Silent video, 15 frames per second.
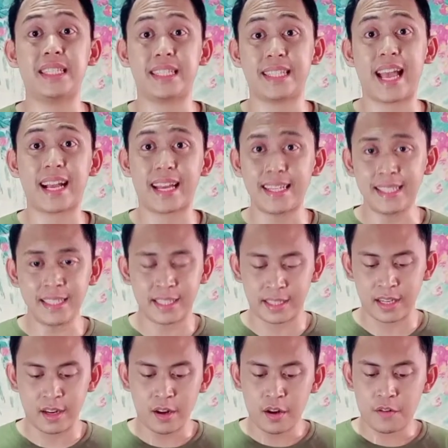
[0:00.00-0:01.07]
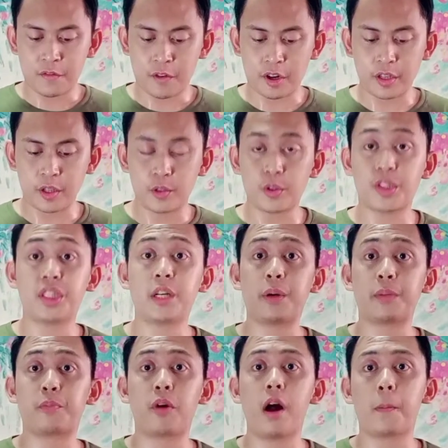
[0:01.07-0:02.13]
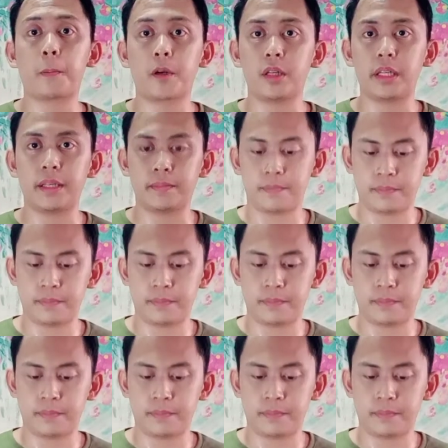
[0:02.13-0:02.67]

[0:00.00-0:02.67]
seconds for you to stir it properly.